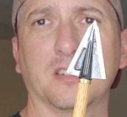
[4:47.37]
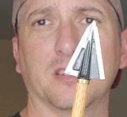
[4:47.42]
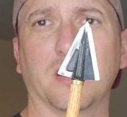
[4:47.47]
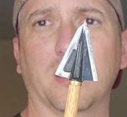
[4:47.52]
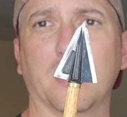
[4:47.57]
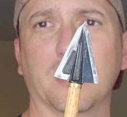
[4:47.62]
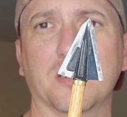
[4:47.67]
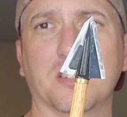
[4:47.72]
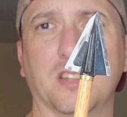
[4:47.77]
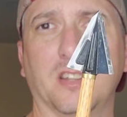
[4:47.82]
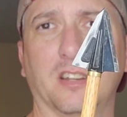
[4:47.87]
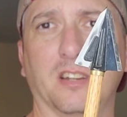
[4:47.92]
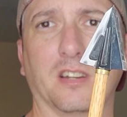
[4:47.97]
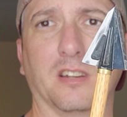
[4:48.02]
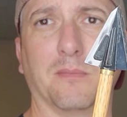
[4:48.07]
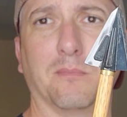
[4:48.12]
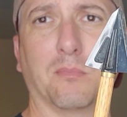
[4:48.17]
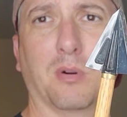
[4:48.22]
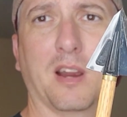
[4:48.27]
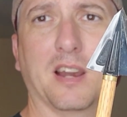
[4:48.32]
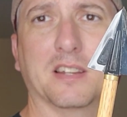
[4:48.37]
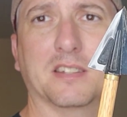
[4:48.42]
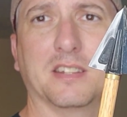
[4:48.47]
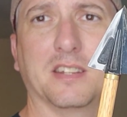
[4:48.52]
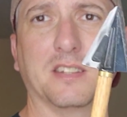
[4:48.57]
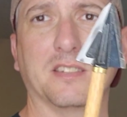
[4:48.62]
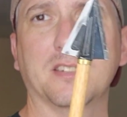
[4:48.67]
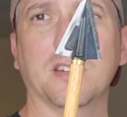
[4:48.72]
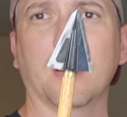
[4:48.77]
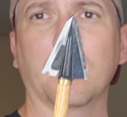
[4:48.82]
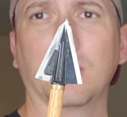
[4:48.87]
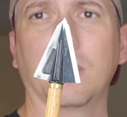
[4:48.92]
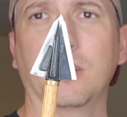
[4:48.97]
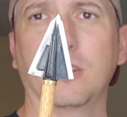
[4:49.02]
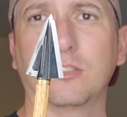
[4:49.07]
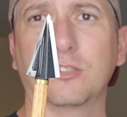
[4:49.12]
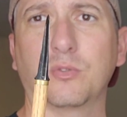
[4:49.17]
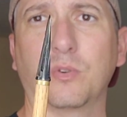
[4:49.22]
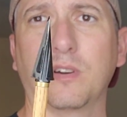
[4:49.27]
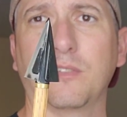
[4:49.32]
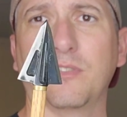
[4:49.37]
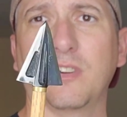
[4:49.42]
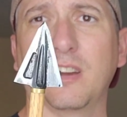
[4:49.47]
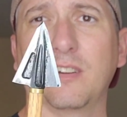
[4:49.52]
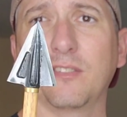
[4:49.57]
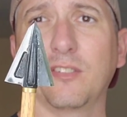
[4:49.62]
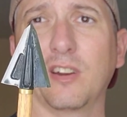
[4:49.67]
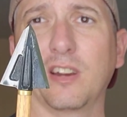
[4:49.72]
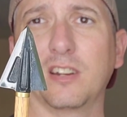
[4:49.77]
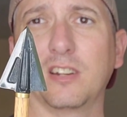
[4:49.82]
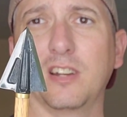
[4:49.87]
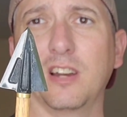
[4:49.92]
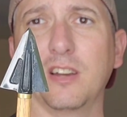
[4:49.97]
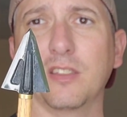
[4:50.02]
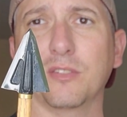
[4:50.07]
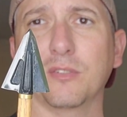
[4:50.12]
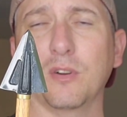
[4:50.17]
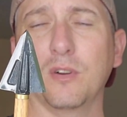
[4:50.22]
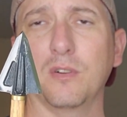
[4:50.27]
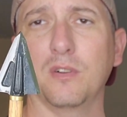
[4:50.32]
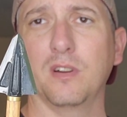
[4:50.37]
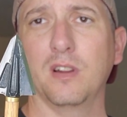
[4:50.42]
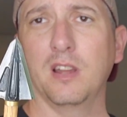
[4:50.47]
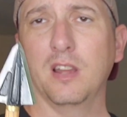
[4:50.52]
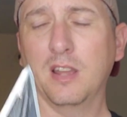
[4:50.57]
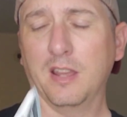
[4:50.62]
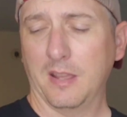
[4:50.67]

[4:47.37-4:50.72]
So there's the brass insert, 125 grain cutthroat.